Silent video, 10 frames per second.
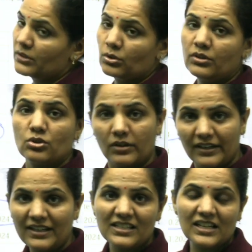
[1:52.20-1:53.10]
So it's
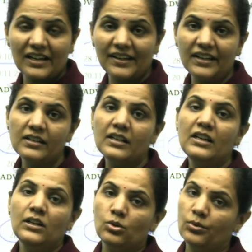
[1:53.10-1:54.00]
already started.
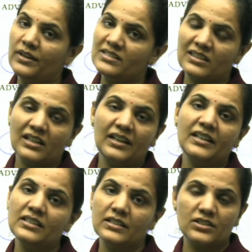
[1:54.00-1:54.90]
Today is the 30th.
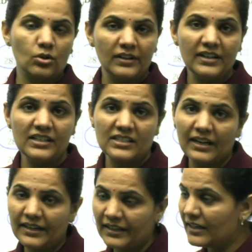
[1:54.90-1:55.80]
It's already
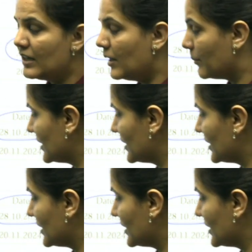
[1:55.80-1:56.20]
started. But